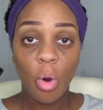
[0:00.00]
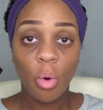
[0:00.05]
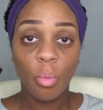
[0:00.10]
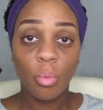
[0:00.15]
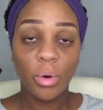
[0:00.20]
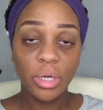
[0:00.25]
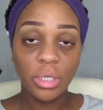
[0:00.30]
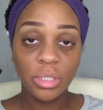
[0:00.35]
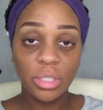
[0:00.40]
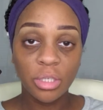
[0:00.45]

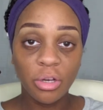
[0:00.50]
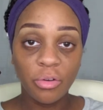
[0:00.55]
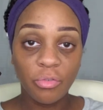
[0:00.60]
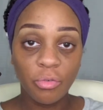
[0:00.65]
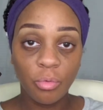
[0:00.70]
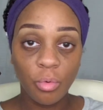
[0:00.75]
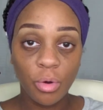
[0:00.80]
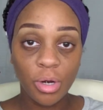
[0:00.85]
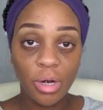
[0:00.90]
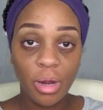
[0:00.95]
one is good
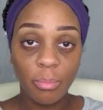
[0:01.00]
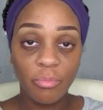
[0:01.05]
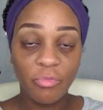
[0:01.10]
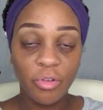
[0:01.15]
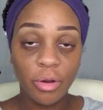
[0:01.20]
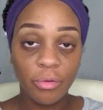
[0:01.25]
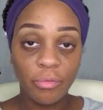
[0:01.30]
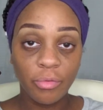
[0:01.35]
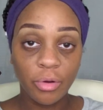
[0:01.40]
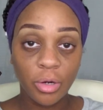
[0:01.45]
for when I'm
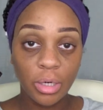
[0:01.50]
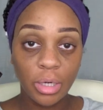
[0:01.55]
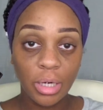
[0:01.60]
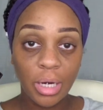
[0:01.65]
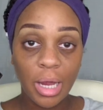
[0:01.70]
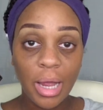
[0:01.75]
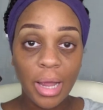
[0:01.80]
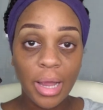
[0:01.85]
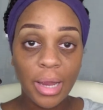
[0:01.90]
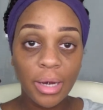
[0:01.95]
very, very
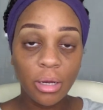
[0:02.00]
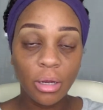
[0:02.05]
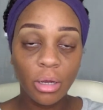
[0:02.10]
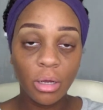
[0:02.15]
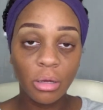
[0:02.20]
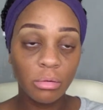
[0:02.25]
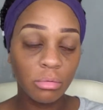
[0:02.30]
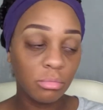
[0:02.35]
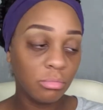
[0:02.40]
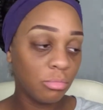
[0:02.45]
light.
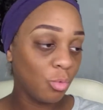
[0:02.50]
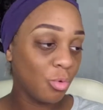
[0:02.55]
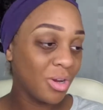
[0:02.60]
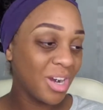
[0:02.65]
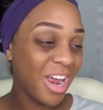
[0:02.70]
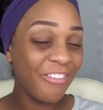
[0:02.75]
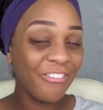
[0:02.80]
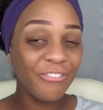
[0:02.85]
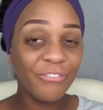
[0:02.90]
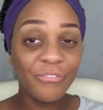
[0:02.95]
Well,
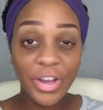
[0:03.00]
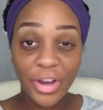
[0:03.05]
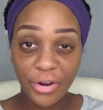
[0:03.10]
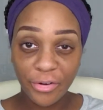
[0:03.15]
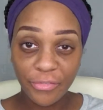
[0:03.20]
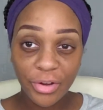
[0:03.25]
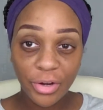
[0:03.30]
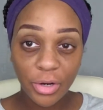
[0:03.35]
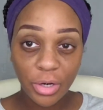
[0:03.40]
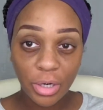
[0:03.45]
not
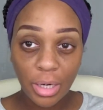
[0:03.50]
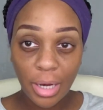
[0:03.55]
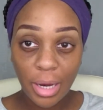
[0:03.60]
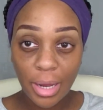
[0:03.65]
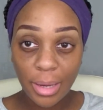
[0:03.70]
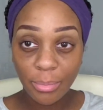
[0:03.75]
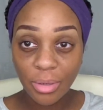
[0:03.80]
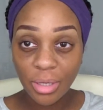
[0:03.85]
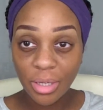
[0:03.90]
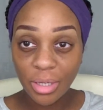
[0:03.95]
very, very
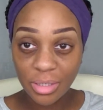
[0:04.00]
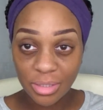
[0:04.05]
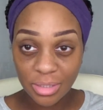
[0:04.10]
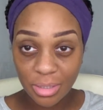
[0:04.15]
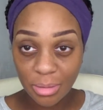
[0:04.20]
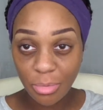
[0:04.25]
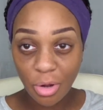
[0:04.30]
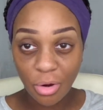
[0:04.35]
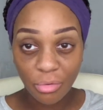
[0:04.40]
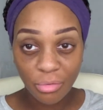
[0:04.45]
light because
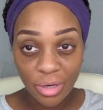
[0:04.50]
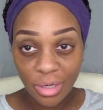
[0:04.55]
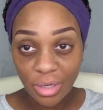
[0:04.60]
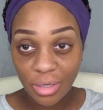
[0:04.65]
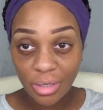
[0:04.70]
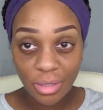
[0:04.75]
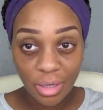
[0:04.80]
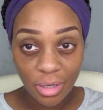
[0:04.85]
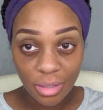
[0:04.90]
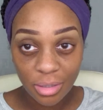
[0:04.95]
I'm already
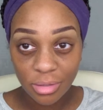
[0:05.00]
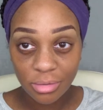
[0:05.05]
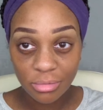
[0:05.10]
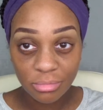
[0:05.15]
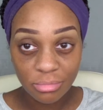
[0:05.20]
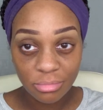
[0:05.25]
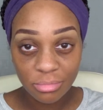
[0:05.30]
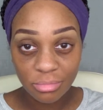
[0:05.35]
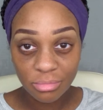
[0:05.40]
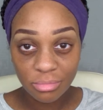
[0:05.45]
kind
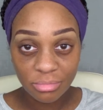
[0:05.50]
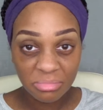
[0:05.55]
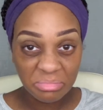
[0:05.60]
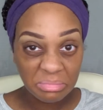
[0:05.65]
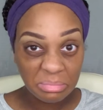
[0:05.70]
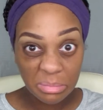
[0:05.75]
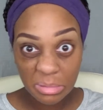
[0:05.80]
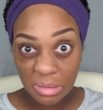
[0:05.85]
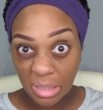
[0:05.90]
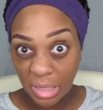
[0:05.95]

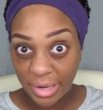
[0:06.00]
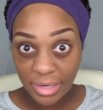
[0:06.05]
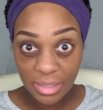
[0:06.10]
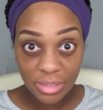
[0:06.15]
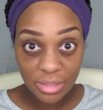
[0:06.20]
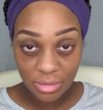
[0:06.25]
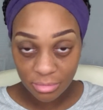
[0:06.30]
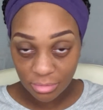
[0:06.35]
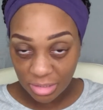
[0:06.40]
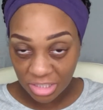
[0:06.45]
of
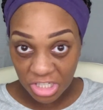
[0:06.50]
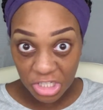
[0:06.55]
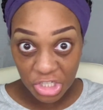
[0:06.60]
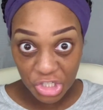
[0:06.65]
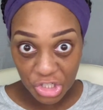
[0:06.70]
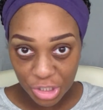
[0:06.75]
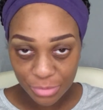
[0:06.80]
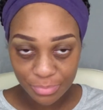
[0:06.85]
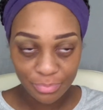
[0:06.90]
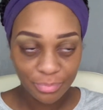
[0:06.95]

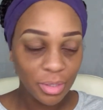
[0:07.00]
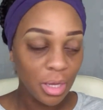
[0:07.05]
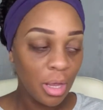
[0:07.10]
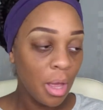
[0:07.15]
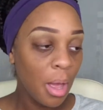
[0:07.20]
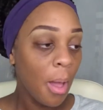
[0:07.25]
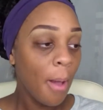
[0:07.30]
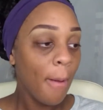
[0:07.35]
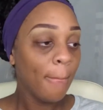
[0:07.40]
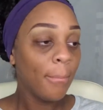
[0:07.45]
light-ish.
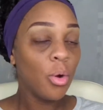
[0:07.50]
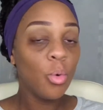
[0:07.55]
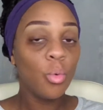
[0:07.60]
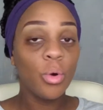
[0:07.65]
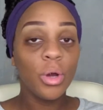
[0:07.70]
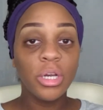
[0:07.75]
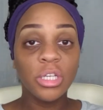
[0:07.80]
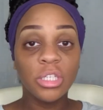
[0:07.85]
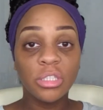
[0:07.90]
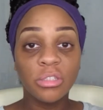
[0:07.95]
But
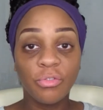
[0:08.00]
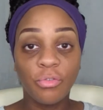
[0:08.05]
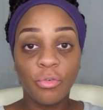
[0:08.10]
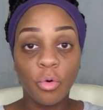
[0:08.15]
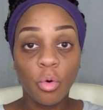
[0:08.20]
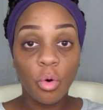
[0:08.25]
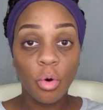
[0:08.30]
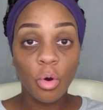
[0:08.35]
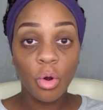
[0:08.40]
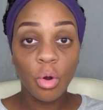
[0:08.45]
one is
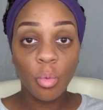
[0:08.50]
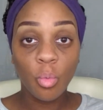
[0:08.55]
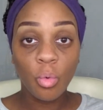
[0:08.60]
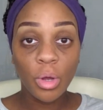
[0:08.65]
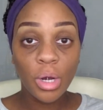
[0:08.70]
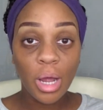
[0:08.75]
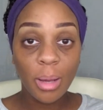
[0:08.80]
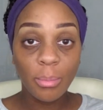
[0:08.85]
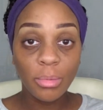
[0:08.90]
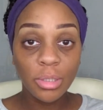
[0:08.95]
for
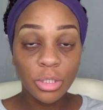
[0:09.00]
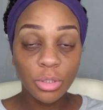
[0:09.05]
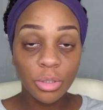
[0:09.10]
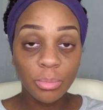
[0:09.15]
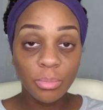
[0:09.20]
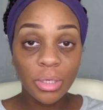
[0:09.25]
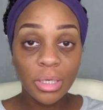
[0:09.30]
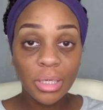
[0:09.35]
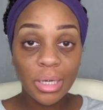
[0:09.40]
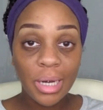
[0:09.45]
when I'm a little
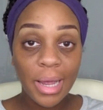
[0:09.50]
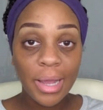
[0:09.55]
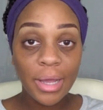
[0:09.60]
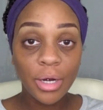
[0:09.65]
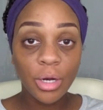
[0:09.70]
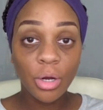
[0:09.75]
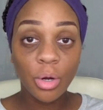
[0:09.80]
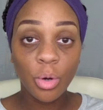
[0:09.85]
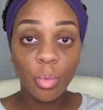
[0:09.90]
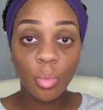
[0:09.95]
bit
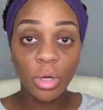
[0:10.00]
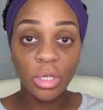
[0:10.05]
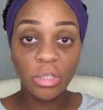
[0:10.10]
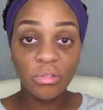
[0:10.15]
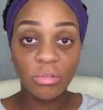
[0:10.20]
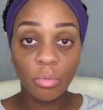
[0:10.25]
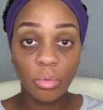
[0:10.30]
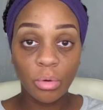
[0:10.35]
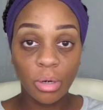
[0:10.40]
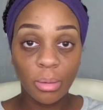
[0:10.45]
lighter, one is
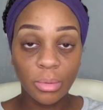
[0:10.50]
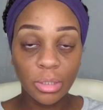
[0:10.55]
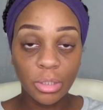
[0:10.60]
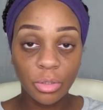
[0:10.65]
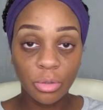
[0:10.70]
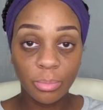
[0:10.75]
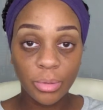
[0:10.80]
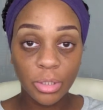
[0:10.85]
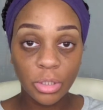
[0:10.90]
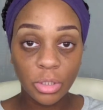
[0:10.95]
for when I'm a
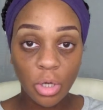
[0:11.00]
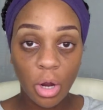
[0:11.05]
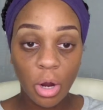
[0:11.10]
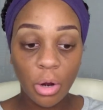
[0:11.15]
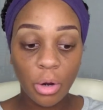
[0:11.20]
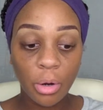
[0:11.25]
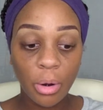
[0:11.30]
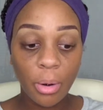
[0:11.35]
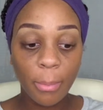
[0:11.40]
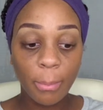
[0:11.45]
little bit
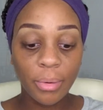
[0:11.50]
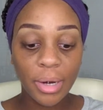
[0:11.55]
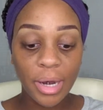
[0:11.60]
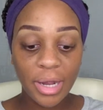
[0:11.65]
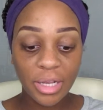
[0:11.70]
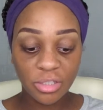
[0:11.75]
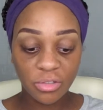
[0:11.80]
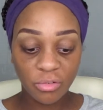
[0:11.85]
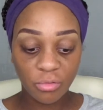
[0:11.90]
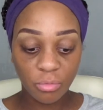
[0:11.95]
darker, but
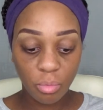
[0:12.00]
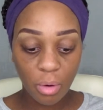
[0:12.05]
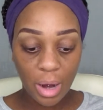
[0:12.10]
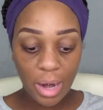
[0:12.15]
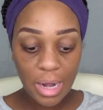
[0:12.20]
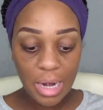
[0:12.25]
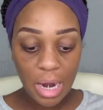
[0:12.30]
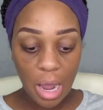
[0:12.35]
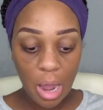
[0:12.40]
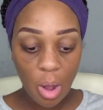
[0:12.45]
as of
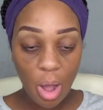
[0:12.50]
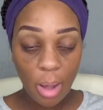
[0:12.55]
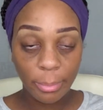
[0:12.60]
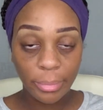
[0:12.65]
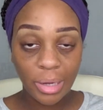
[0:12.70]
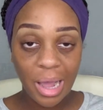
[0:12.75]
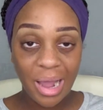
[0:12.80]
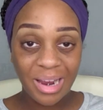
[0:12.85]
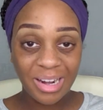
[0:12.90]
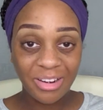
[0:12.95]
right now, I'm
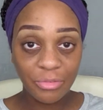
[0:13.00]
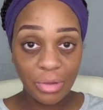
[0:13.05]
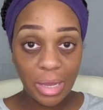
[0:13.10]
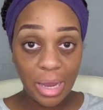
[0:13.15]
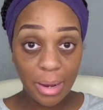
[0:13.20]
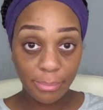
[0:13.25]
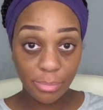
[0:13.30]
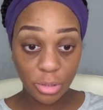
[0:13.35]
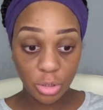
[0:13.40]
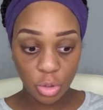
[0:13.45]
kind of
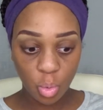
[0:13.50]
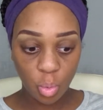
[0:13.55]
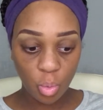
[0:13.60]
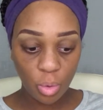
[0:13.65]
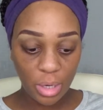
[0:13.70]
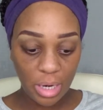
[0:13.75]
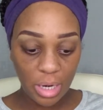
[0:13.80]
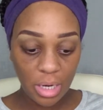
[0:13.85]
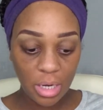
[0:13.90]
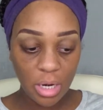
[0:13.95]
in
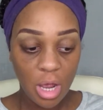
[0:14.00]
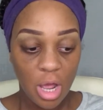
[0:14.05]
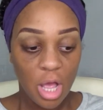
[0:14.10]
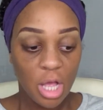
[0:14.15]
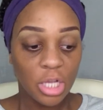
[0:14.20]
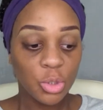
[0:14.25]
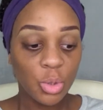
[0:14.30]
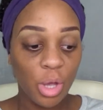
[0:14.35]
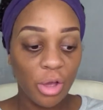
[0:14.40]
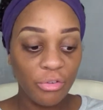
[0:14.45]
between.
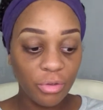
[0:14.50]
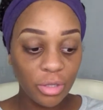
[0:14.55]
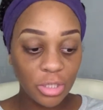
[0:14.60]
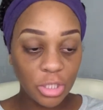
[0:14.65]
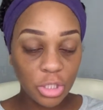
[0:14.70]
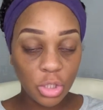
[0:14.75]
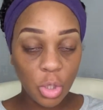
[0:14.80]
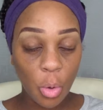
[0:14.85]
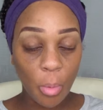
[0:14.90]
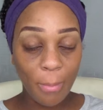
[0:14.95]
So I feel
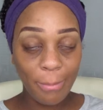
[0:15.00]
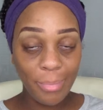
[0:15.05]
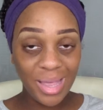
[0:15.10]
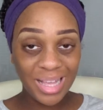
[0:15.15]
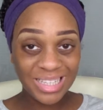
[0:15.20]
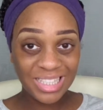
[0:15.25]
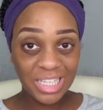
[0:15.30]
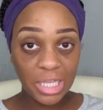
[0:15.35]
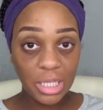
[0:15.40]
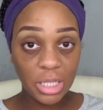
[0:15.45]
as though
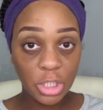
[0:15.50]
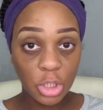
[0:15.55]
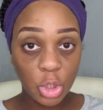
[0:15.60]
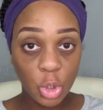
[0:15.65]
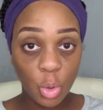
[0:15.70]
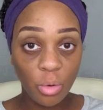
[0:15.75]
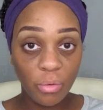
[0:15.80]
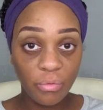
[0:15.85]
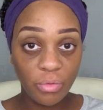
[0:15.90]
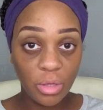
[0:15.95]
mixing the
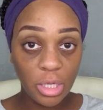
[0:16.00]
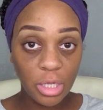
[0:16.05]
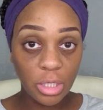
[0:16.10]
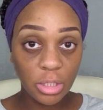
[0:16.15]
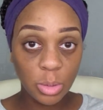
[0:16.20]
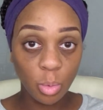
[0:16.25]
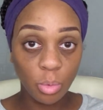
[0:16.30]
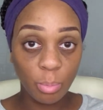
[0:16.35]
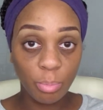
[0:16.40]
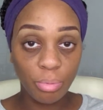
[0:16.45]
two of
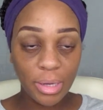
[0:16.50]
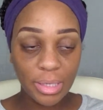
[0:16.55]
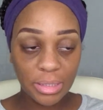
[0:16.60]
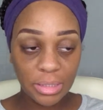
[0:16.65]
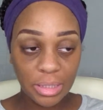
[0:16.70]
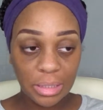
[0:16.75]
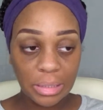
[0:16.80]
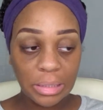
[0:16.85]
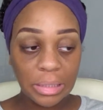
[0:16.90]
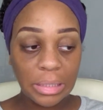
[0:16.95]
these will
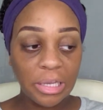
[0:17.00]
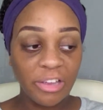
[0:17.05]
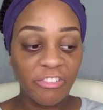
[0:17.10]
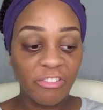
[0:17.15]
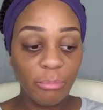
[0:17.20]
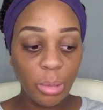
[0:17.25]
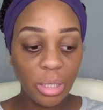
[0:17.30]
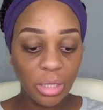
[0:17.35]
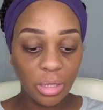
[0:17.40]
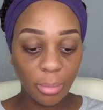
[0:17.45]
basically give
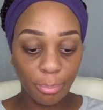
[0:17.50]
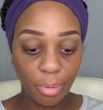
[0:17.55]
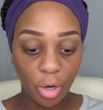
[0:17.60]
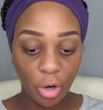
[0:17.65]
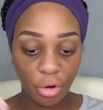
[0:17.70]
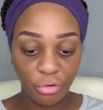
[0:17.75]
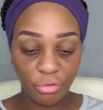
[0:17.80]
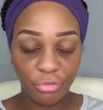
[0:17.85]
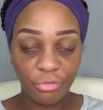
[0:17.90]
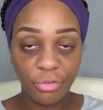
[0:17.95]
me the
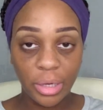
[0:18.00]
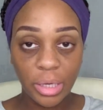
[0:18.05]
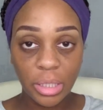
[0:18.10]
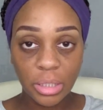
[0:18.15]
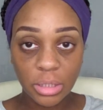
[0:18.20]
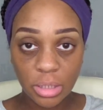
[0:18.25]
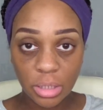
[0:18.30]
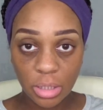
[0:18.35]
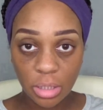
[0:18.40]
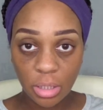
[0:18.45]

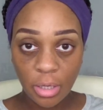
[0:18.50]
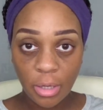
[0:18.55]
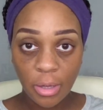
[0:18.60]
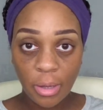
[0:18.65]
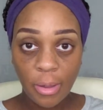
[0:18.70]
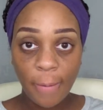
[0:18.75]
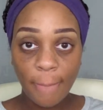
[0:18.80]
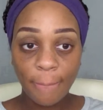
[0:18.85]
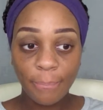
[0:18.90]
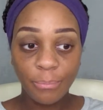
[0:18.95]
perfect,
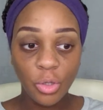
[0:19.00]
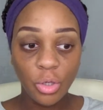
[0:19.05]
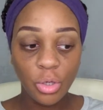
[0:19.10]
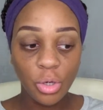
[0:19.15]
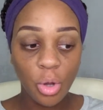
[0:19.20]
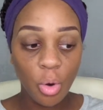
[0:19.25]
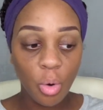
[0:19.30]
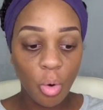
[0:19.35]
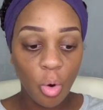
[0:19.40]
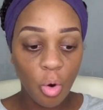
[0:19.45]
you
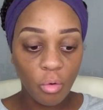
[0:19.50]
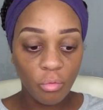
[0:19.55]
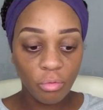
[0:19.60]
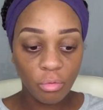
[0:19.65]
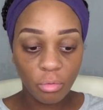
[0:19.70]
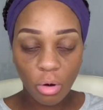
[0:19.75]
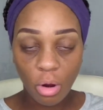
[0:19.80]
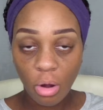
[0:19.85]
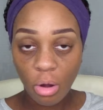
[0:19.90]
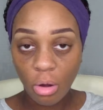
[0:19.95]
know,
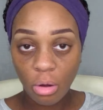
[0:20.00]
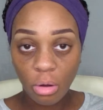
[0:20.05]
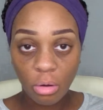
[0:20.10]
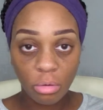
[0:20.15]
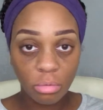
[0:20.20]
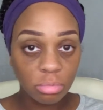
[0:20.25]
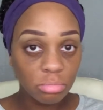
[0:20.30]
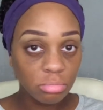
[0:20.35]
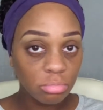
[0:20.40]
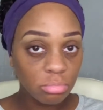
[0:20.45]
overall